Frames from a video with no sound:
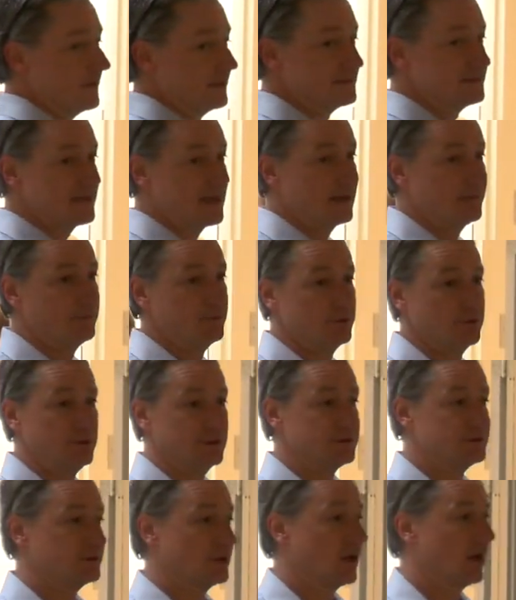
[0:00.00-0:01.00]
and the taboo
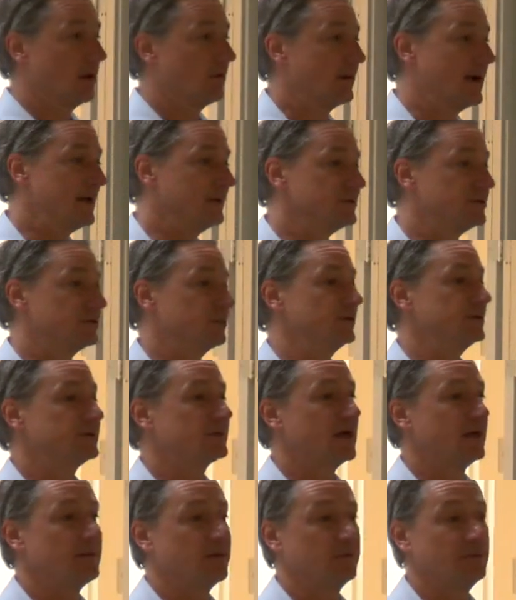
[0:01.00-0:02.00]
that's around
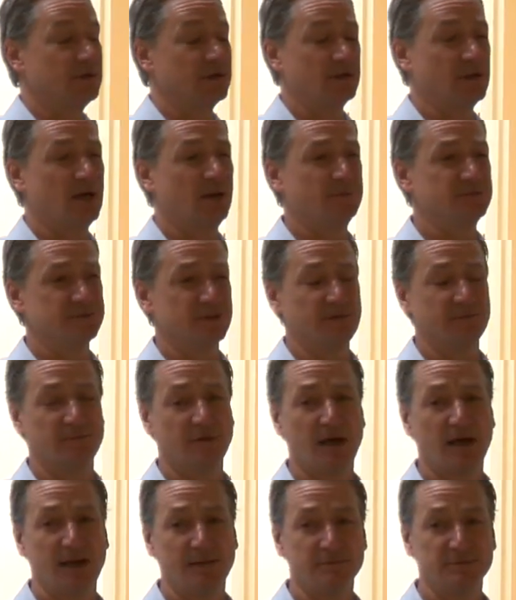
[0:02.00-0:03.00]
suicide, that we can help save
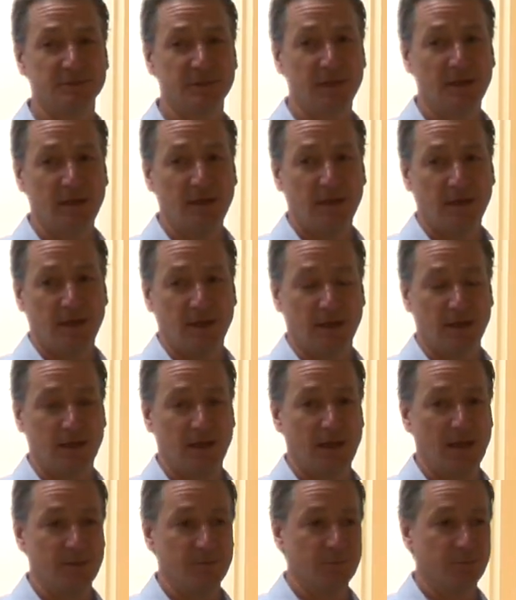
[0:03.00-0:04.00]
lives
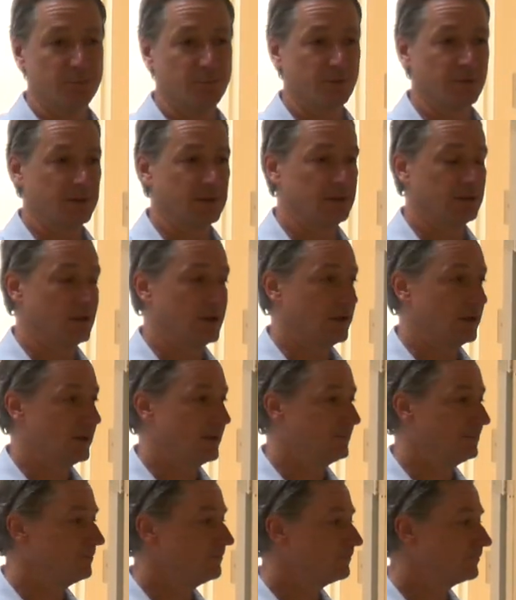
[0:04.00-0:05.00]
uh, and bring,
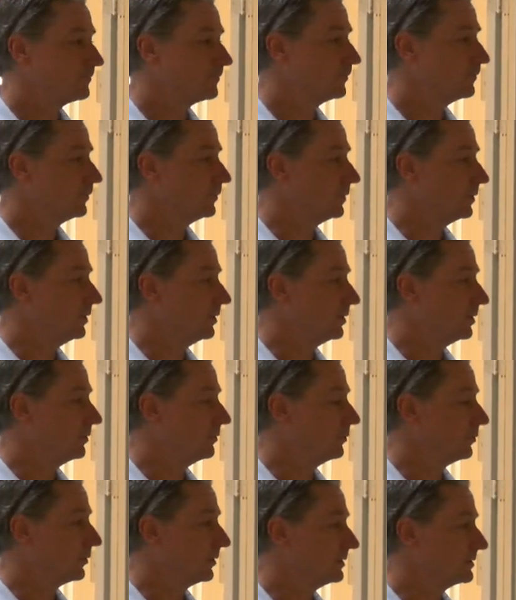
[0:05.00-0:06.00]
um, you know,
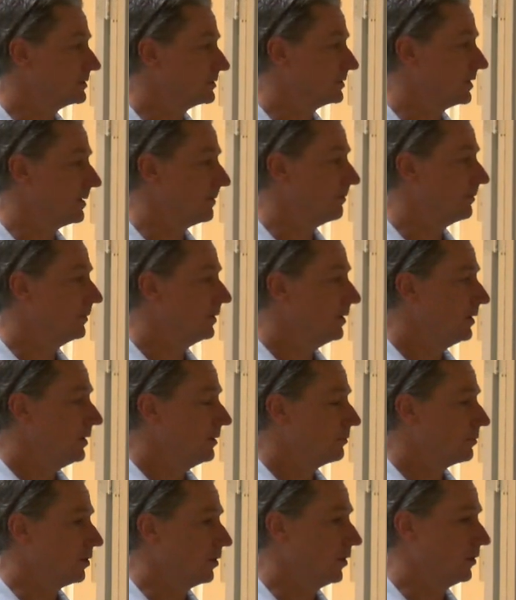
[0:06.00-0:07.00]
bring some
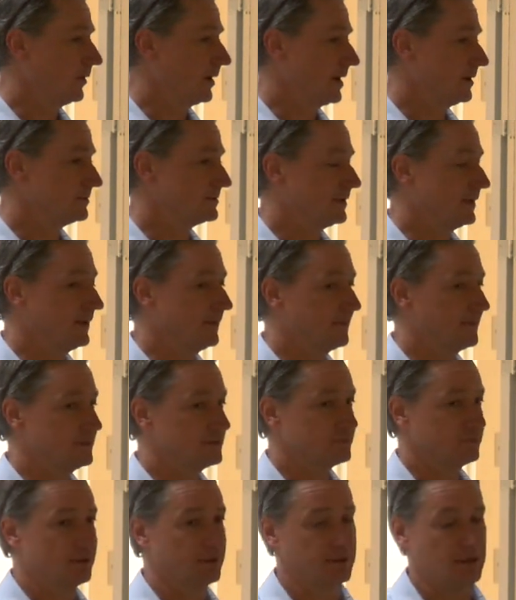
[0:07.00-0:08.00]
programs like
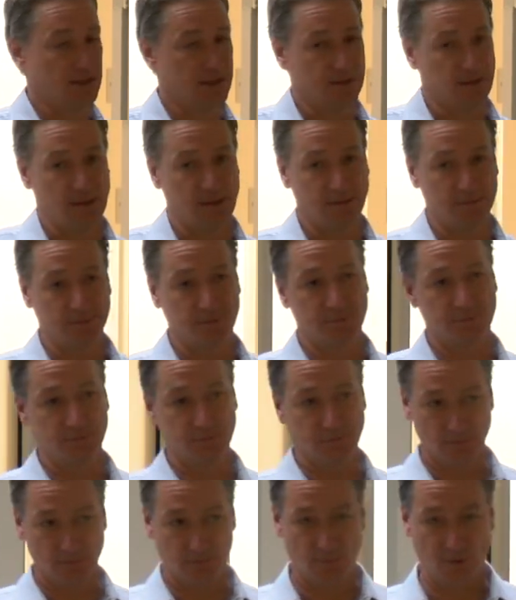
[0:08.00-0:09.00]
this one and, and
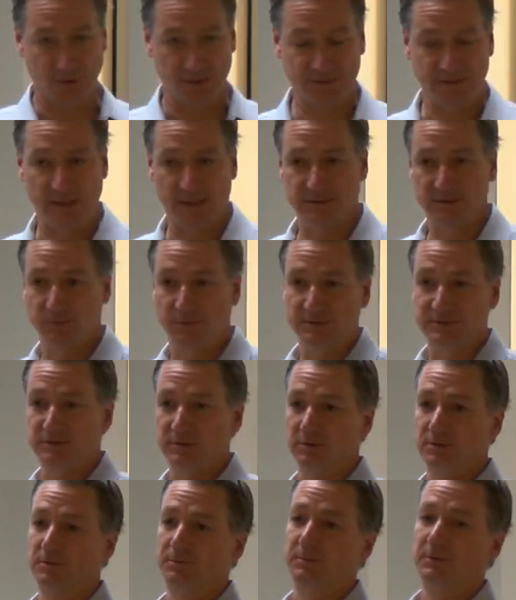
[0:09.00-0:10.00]
more intense ones
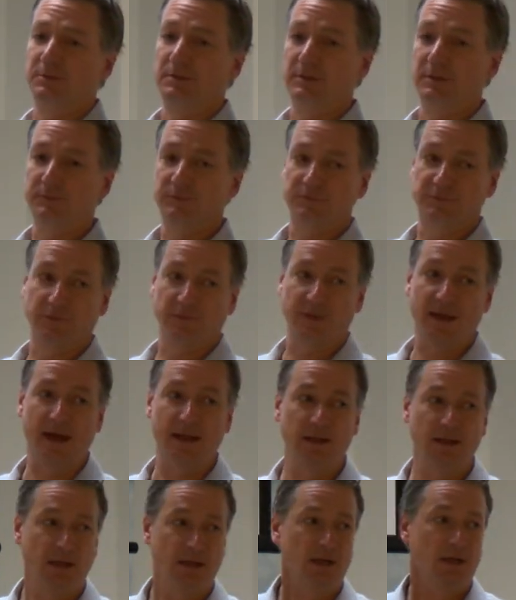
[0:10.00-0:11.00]
to your community so
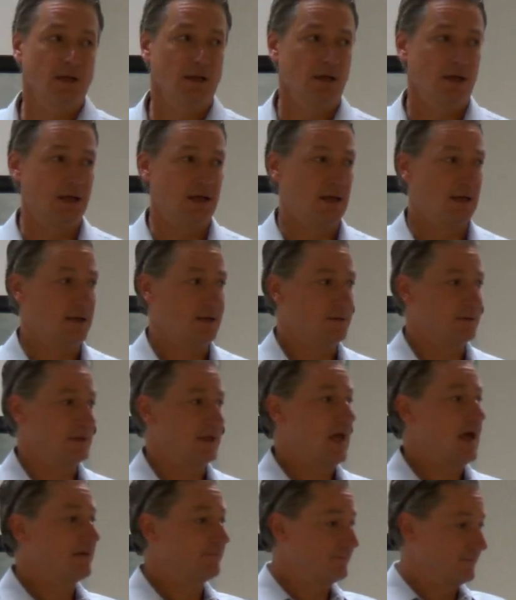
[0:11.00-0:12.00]
that uh,
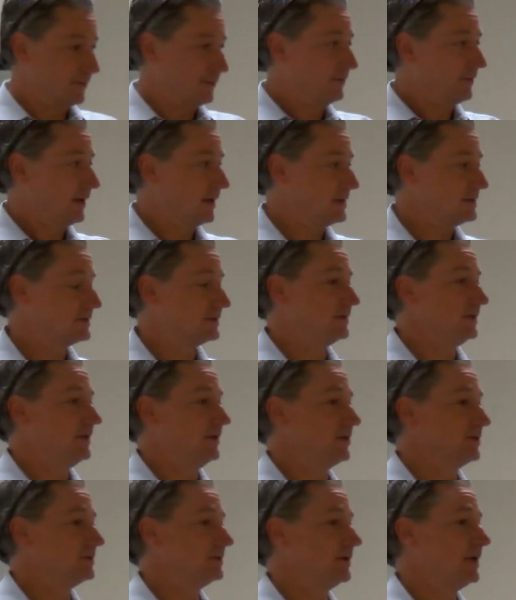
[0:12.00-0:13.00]
the effort that I see
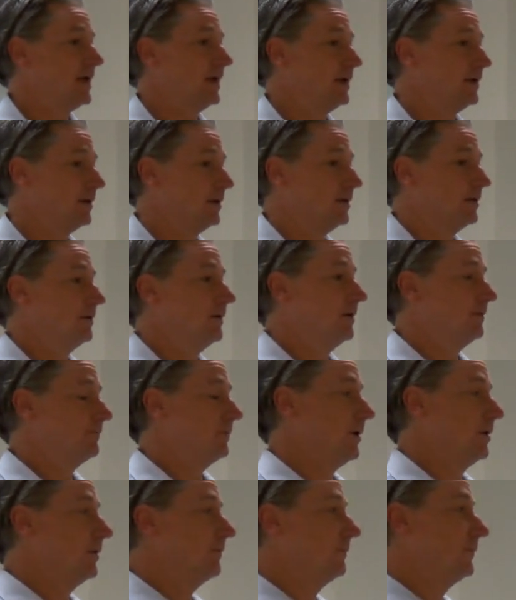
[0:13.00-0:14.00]
here today of,
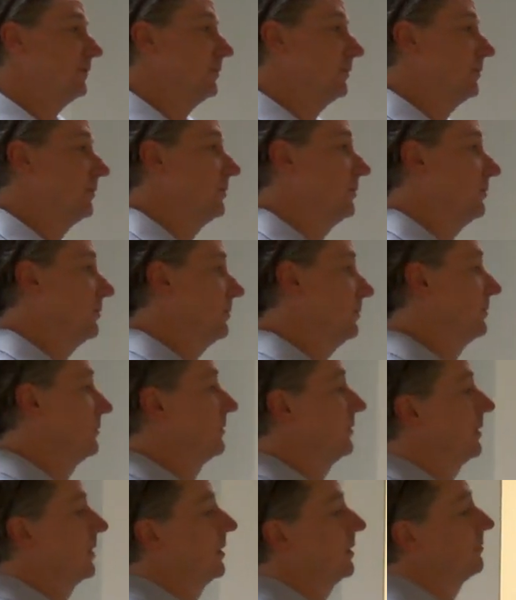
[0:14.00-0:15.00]
of all of you could
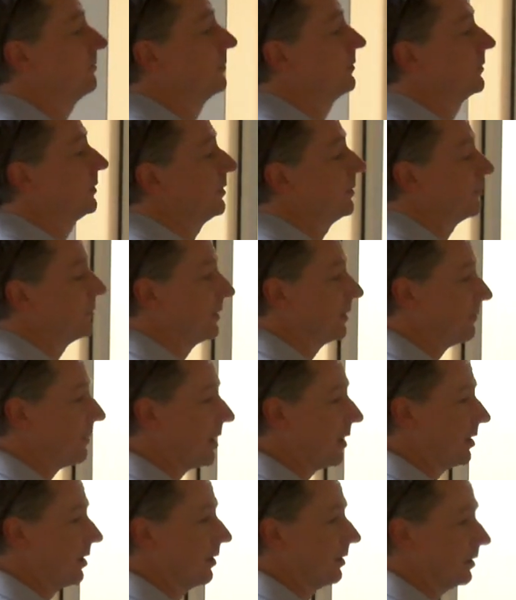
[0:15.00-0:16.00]
um, be a
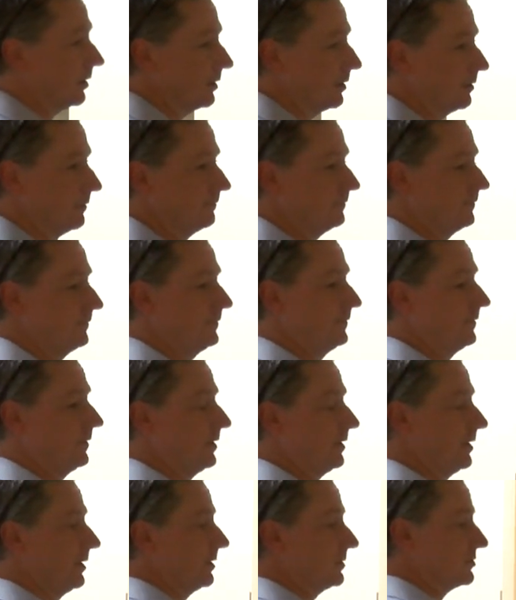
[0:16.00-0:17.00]
part of
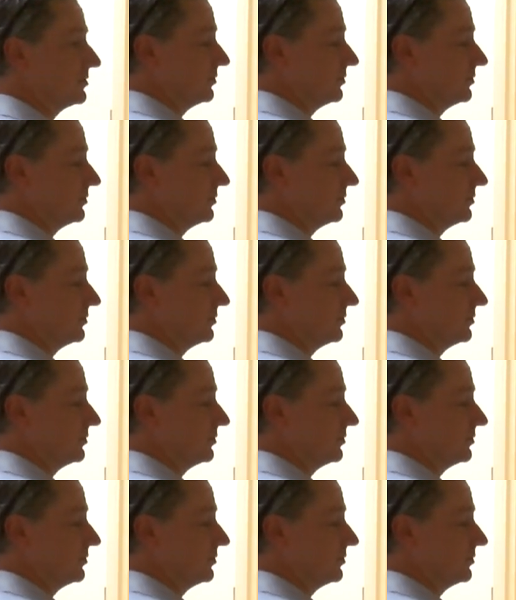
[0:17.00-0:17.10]
um, uh, a